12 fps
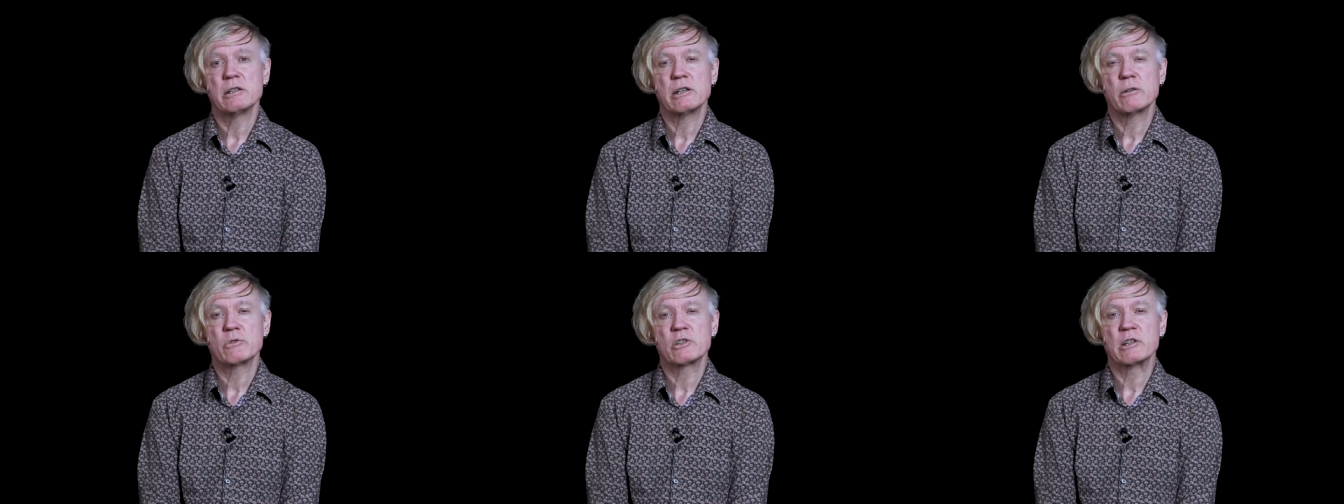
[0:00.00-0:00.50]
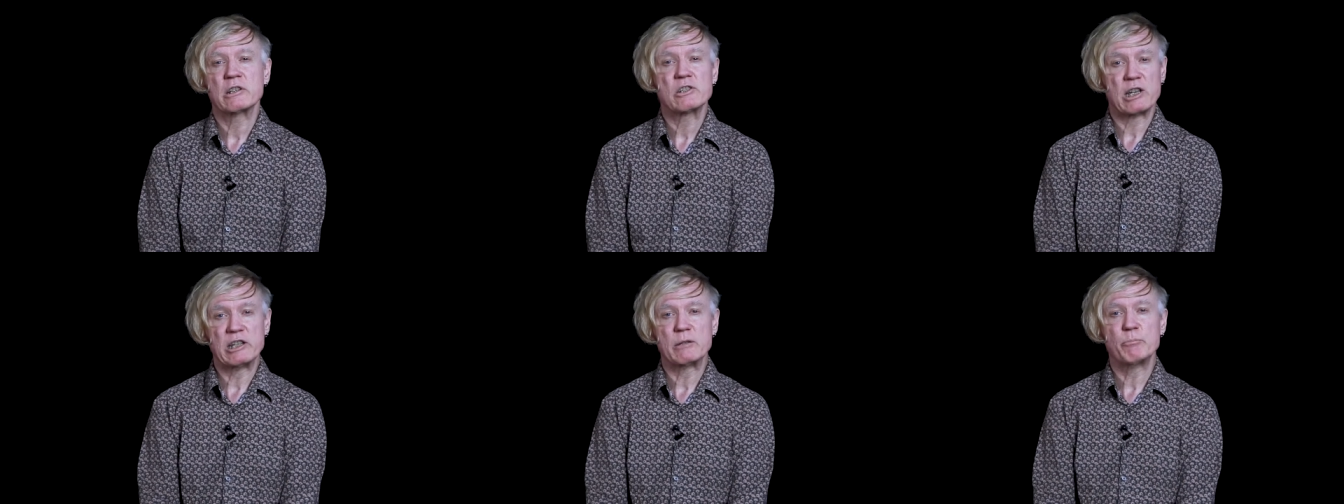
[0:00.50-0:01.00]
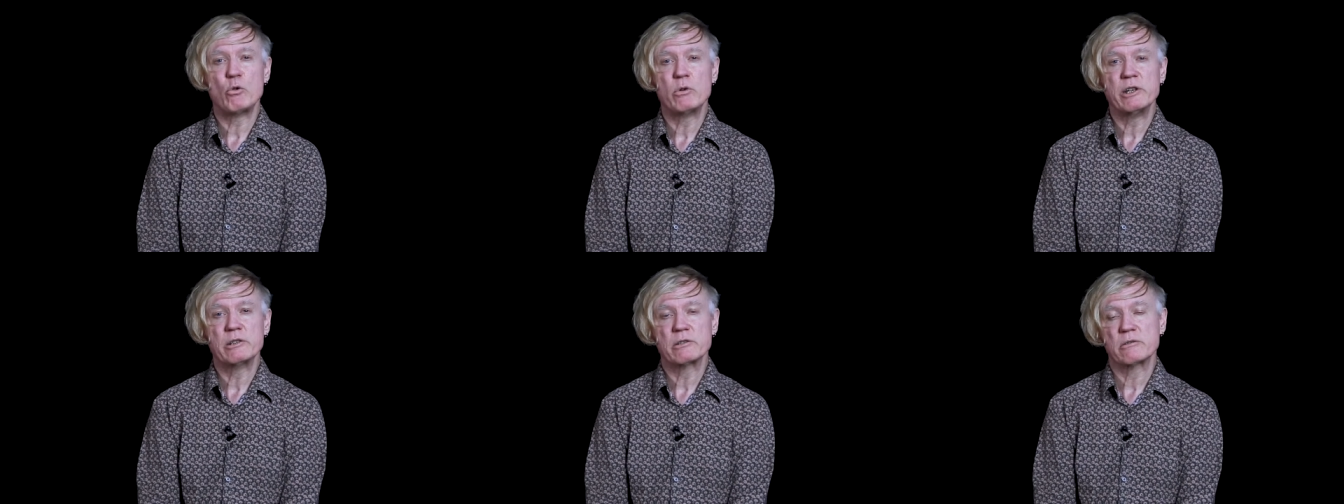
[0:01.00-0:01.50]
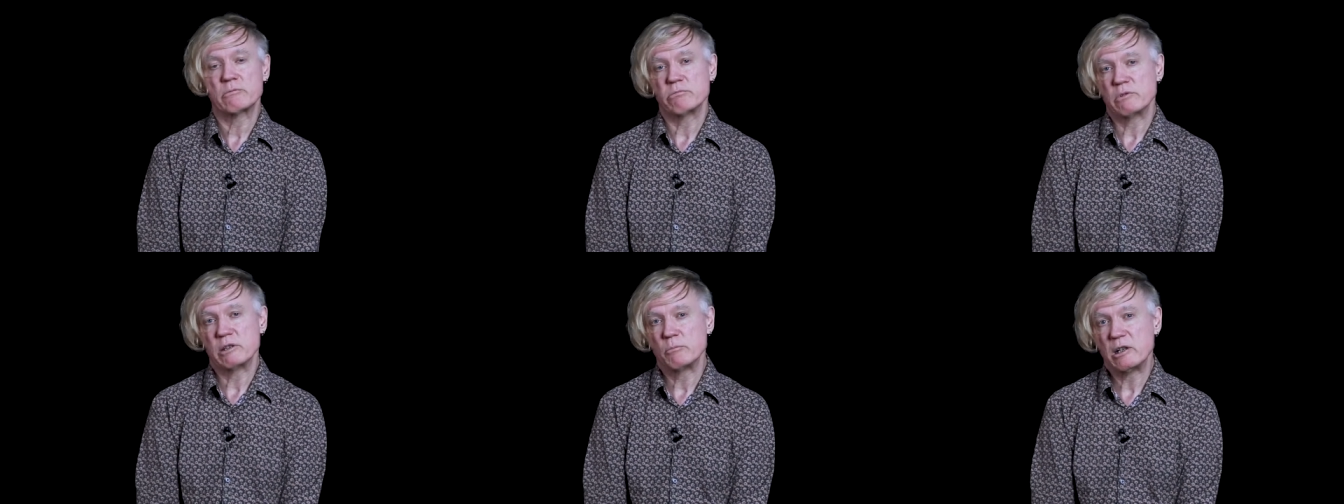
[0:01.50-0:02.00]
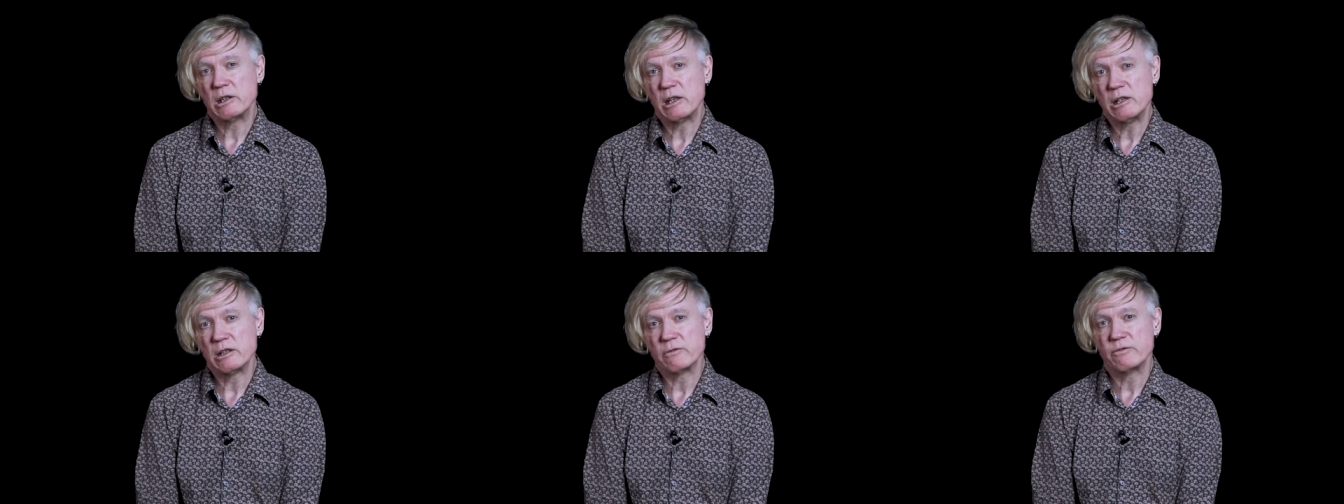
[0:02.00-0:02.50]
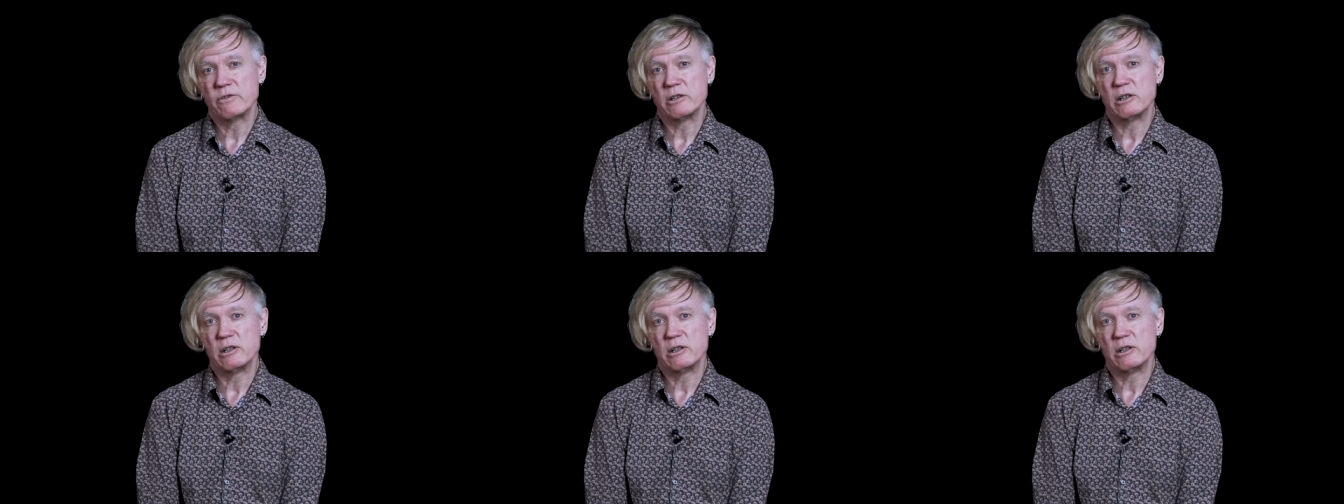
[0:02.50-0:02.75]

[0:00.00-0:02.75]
it was an exciting point in my life.